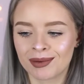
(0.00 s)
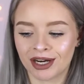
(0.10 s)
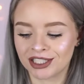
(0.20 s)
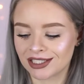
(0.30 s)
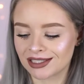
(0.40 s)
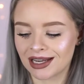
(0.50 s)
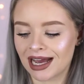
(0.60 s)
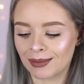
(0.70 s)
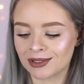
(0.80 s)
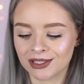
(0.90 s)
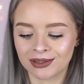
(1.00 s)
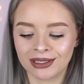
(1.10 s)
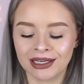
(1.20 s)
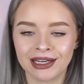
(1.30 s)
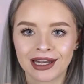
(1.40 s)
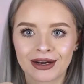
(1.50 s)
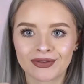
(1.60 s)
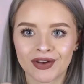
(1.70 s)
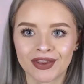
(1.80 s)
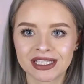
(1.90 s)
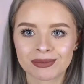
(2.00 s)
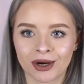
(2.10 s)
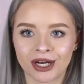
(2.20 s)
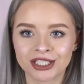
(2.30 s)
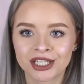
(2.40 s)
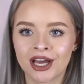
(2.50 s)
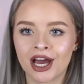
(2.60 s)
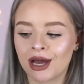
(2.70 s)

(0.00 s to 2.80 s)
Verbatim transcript: but I just absolutely love this brush.